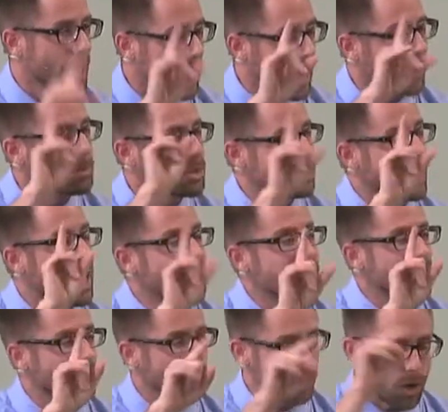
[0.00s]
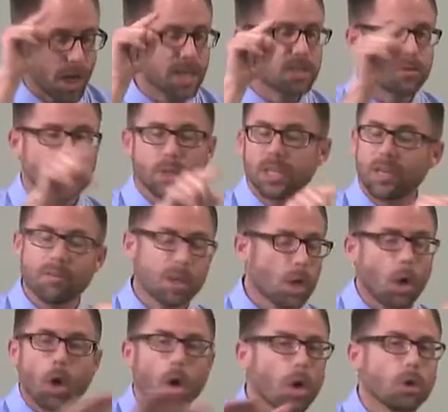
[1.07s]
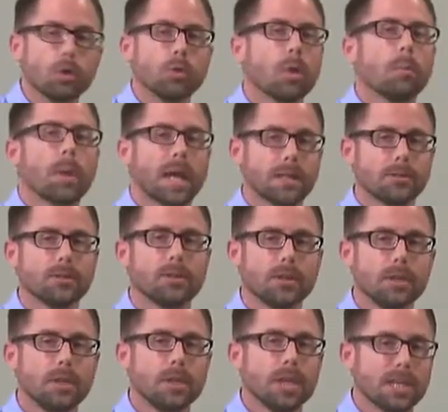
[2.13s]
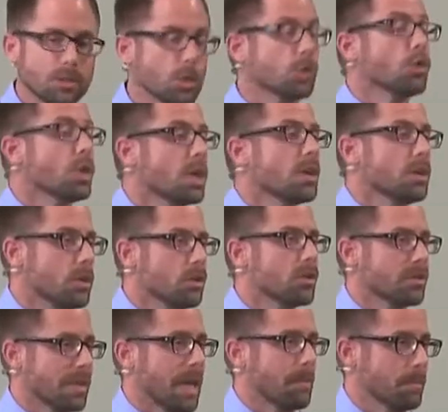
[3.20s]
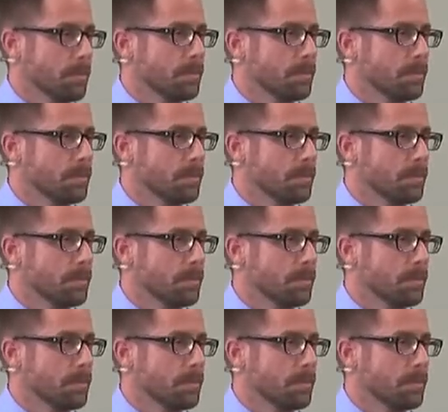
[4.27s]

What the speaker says: I'm standing in Christ forgiving all who repent. And so you need to do the same.